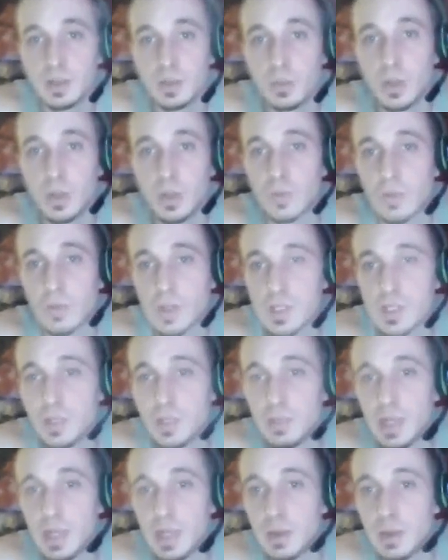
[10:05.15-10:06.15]
Well, first
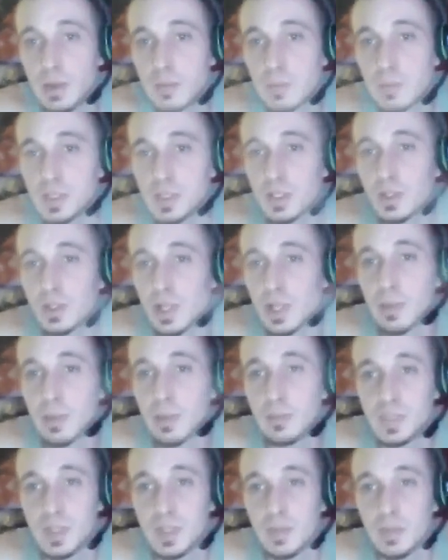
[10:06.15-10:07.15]
he must create
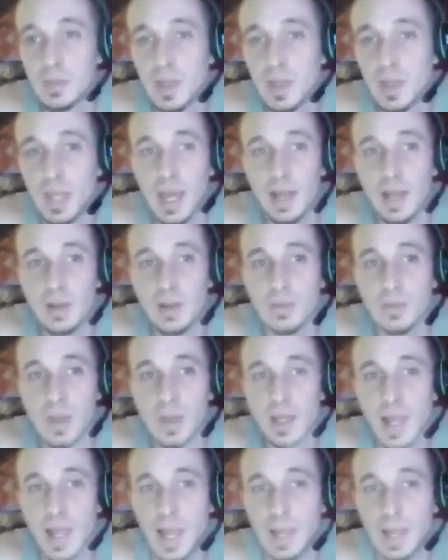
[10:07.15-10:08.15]
something out of
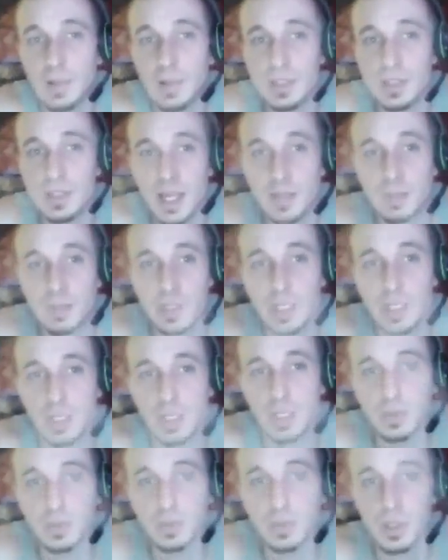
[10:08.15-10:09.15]
outside
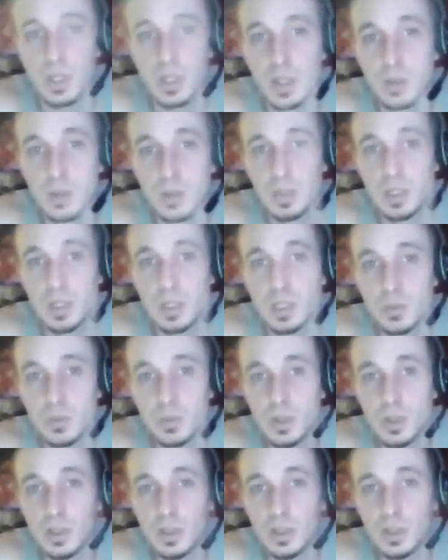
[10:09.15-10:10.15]
materials, but this will
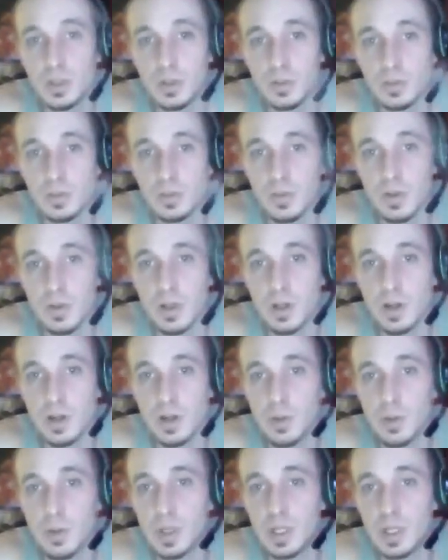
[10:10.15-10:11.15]
not do, for there are
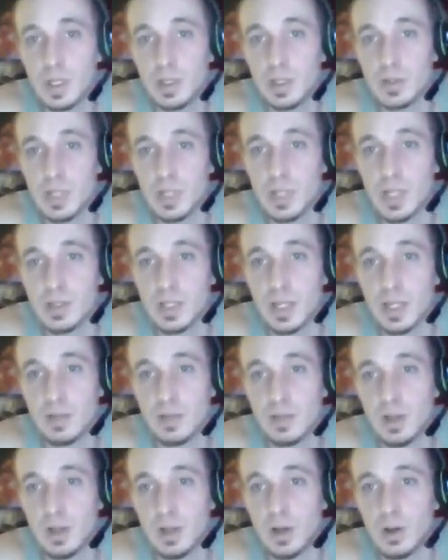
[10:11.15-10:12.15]
no materials outside of
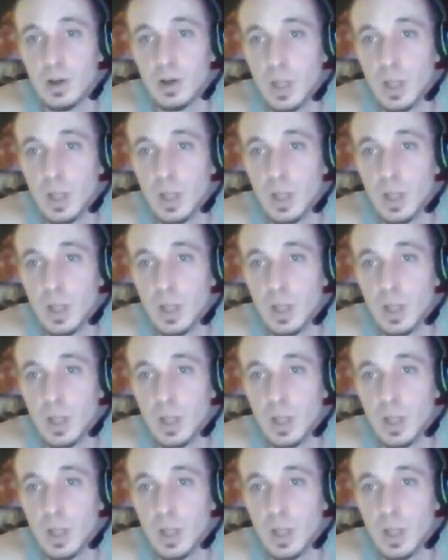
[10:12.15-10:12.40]
the all